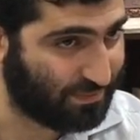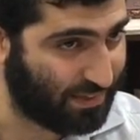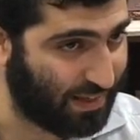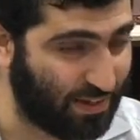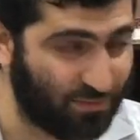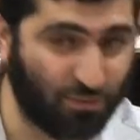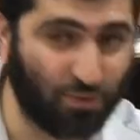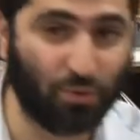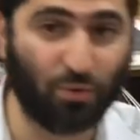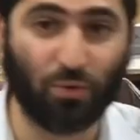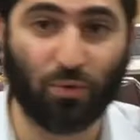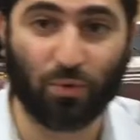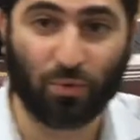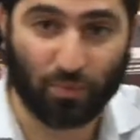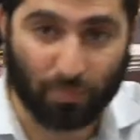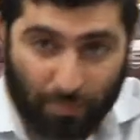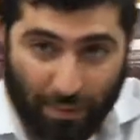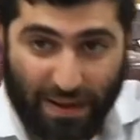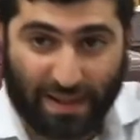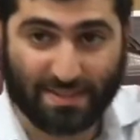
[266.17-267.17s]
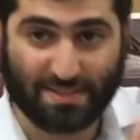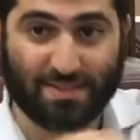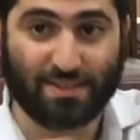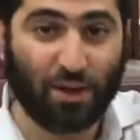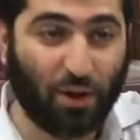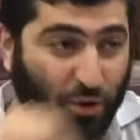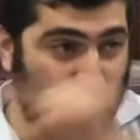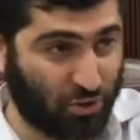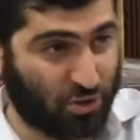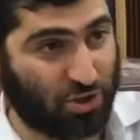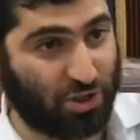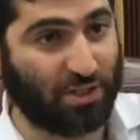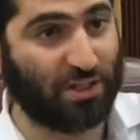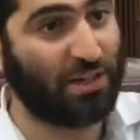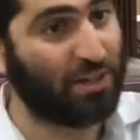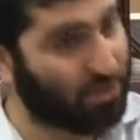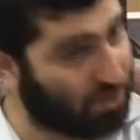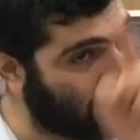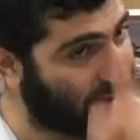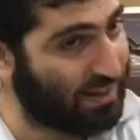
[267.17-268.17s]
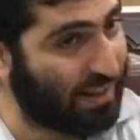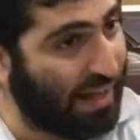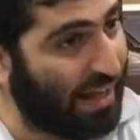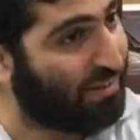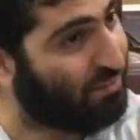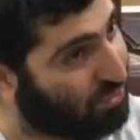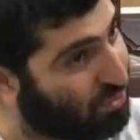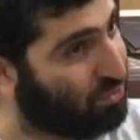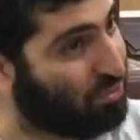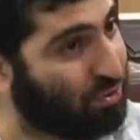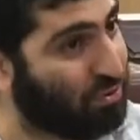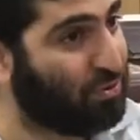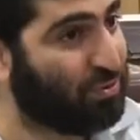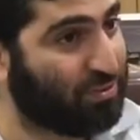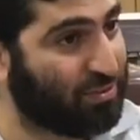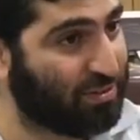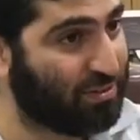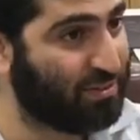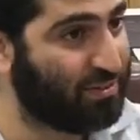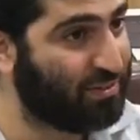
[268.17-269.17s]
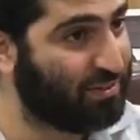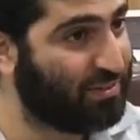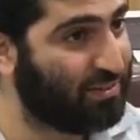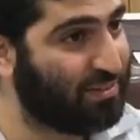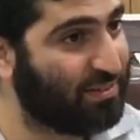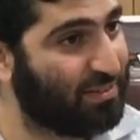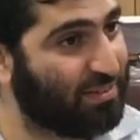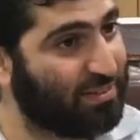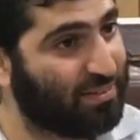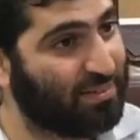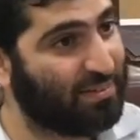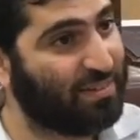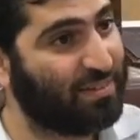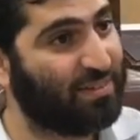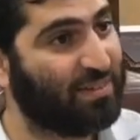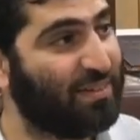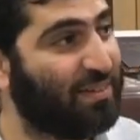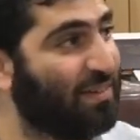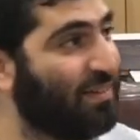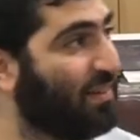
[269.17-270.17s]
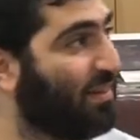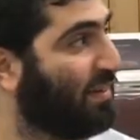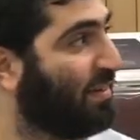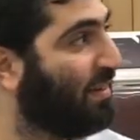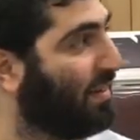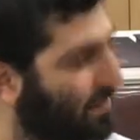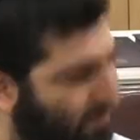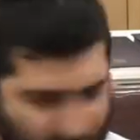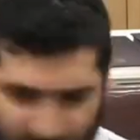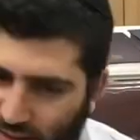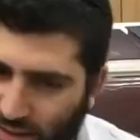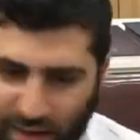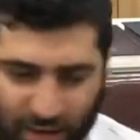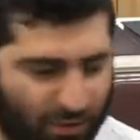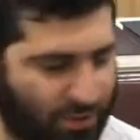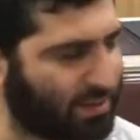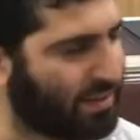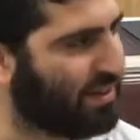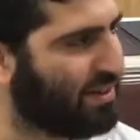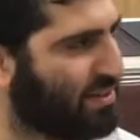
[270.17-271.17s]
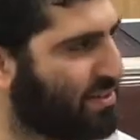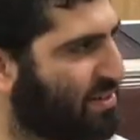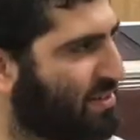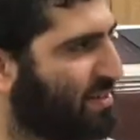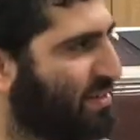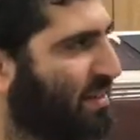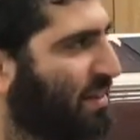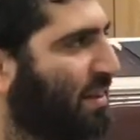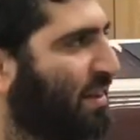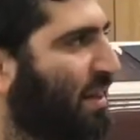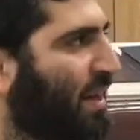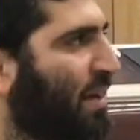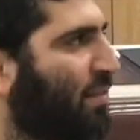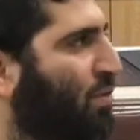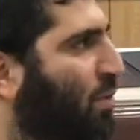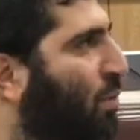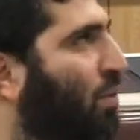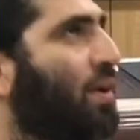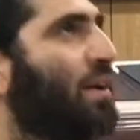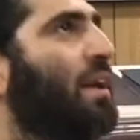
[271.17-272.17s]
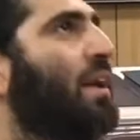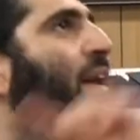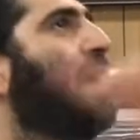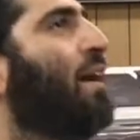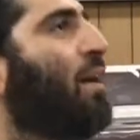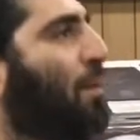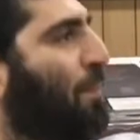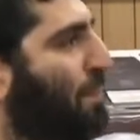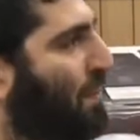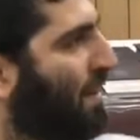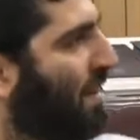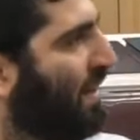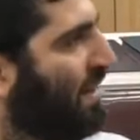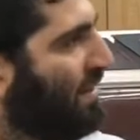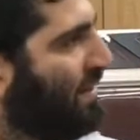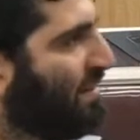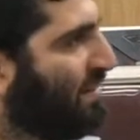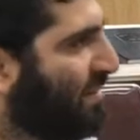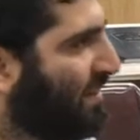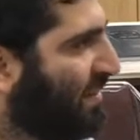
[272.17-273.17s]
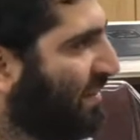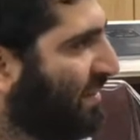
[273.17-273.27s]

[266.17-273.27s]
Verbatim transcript: If you pass the ocean and you're alive, you do. Still nowadays. Even in our days, If you were in an airplane,